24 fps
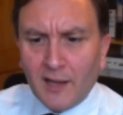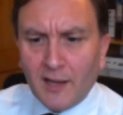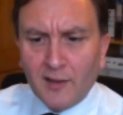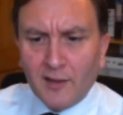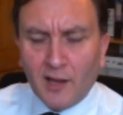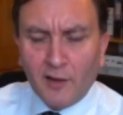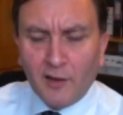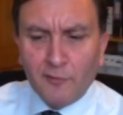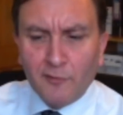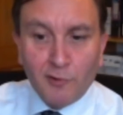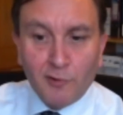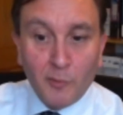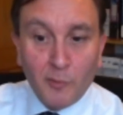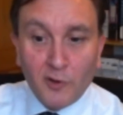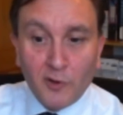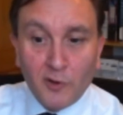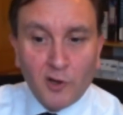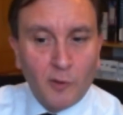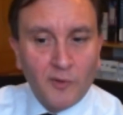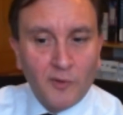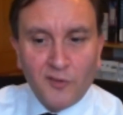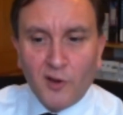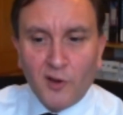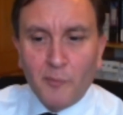And
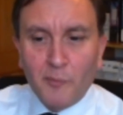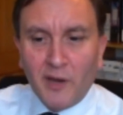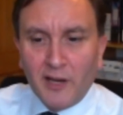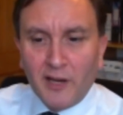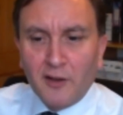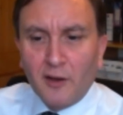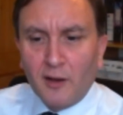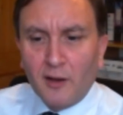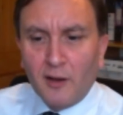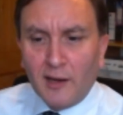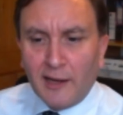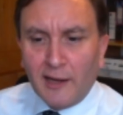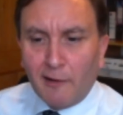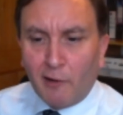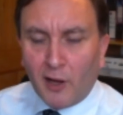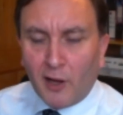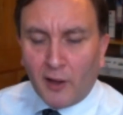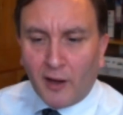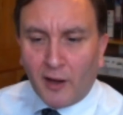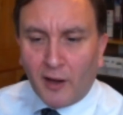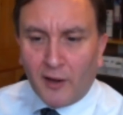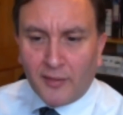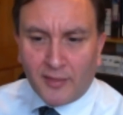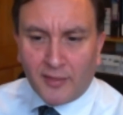from the comments I made
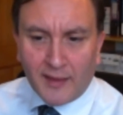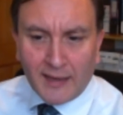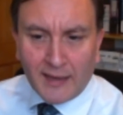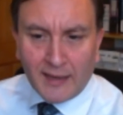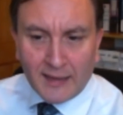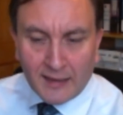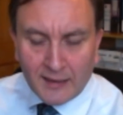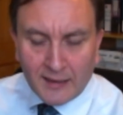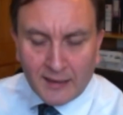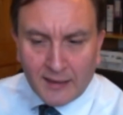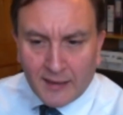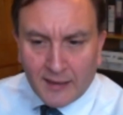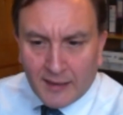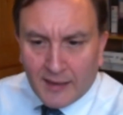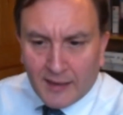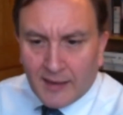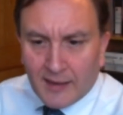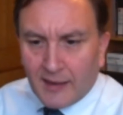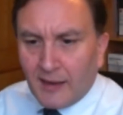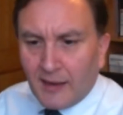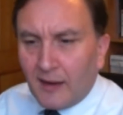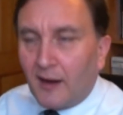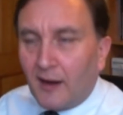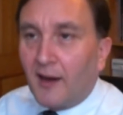earlier, I think
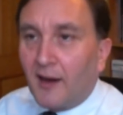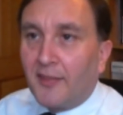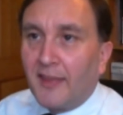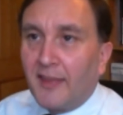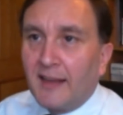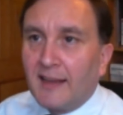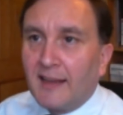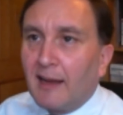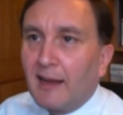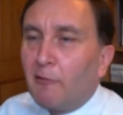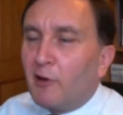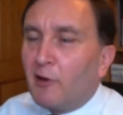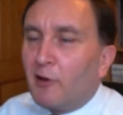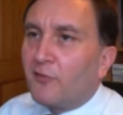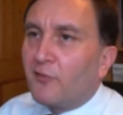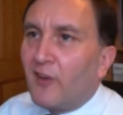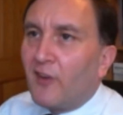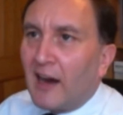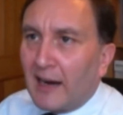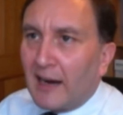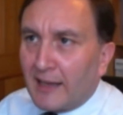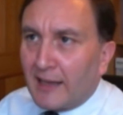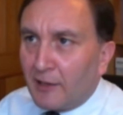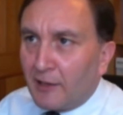there
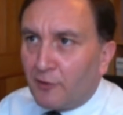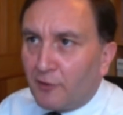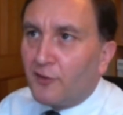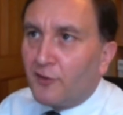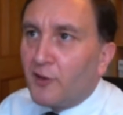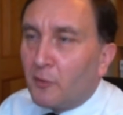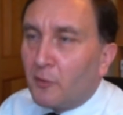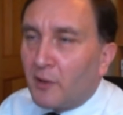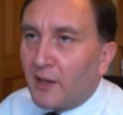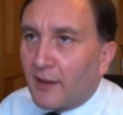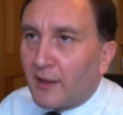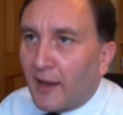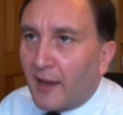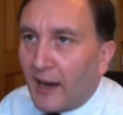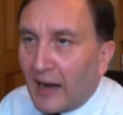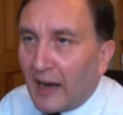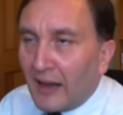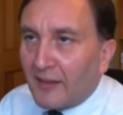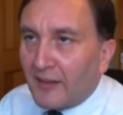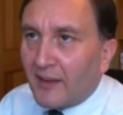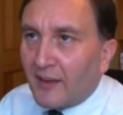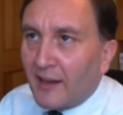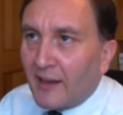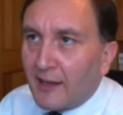is value to doing
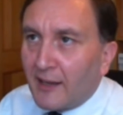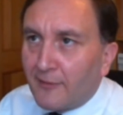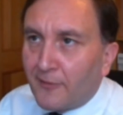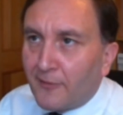that.